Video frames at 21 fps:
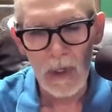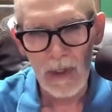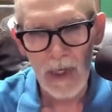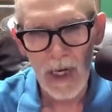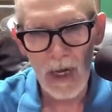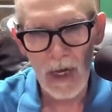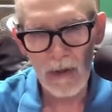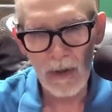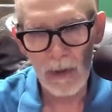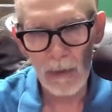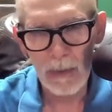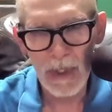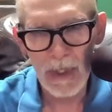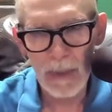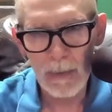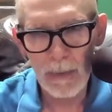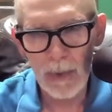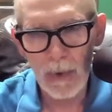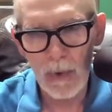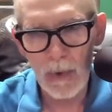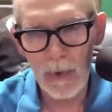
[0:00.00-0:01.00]
Now, the
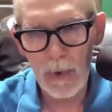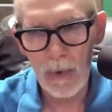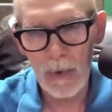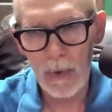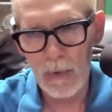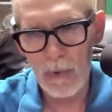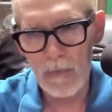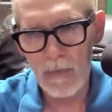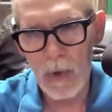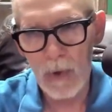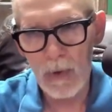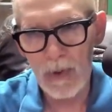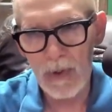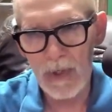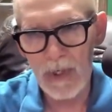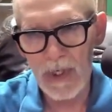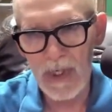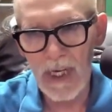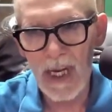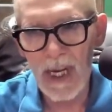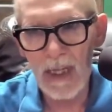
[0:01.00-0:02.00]
people who
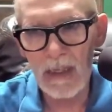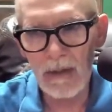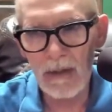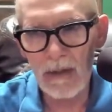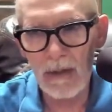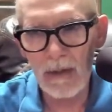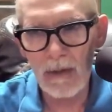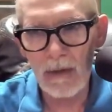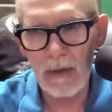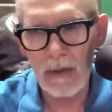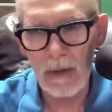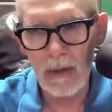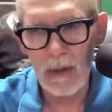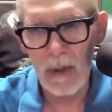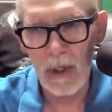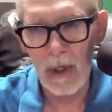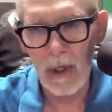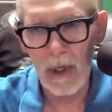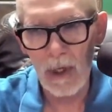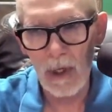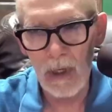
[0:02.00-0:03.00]
voted against
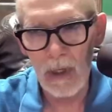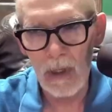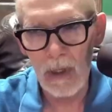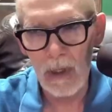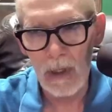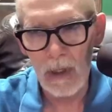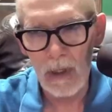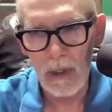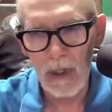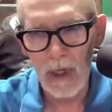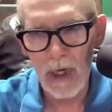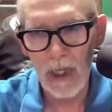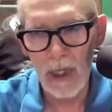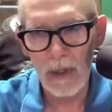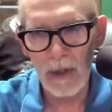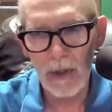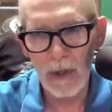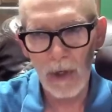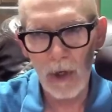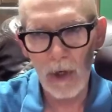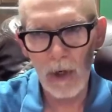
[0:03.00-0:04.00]

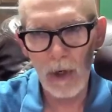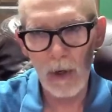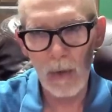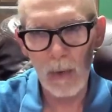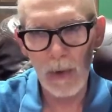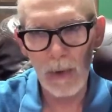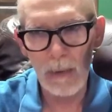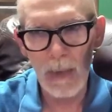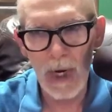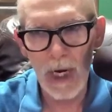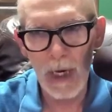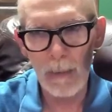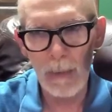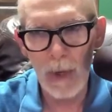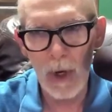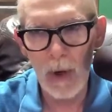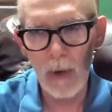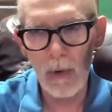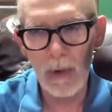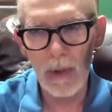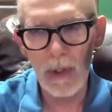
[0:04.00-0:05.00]
Helen Kerwin, my
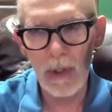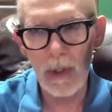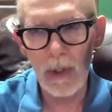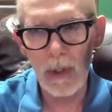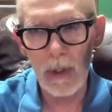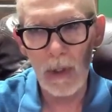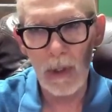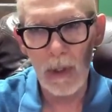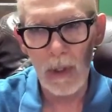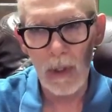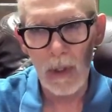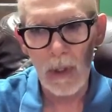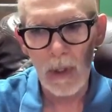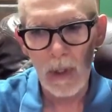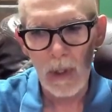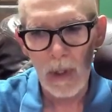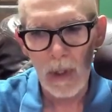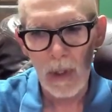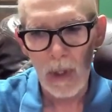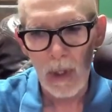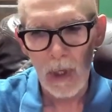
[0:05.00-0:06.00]
opponent,
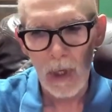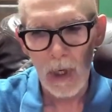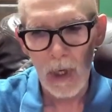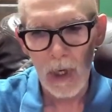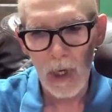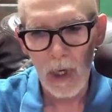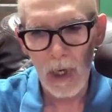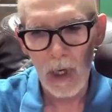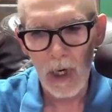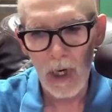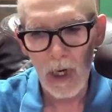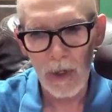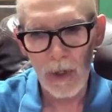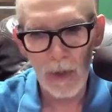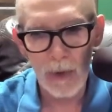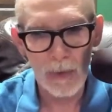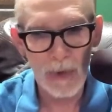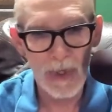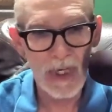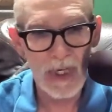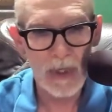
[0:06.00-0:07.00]

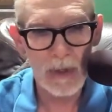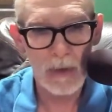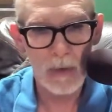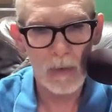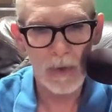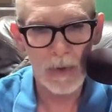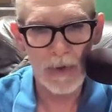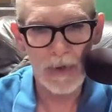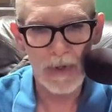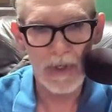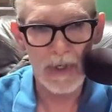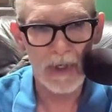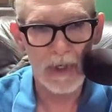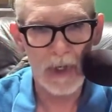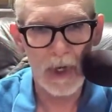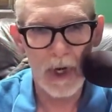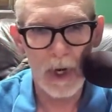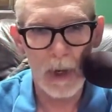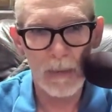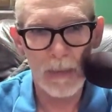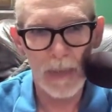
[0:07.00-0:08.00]
agreed with the
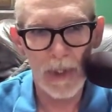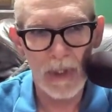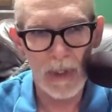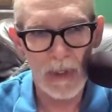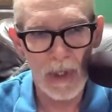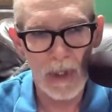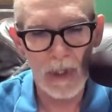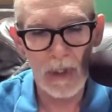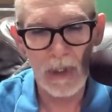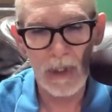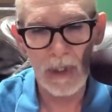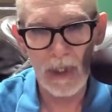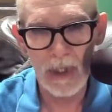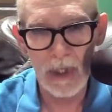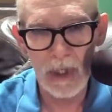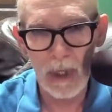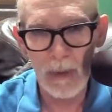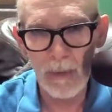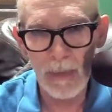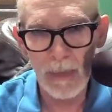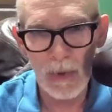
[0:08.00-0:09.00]
incumbent, and the
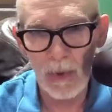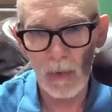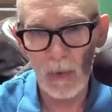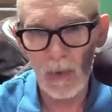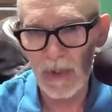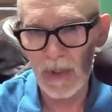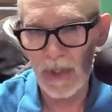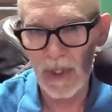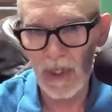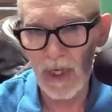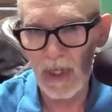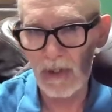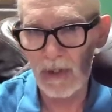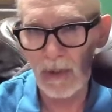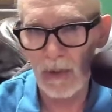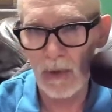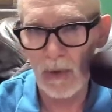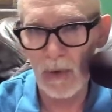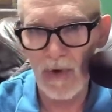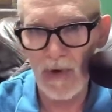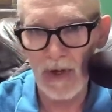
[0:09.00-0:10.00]
incumbent was against
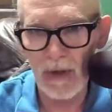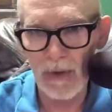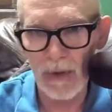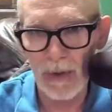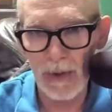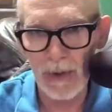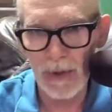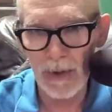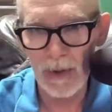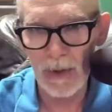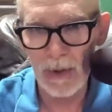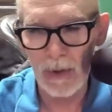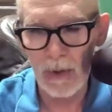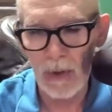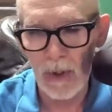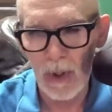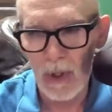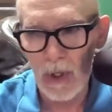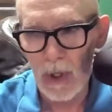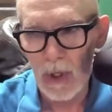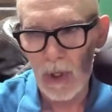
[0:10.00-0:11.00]
school vouchers too.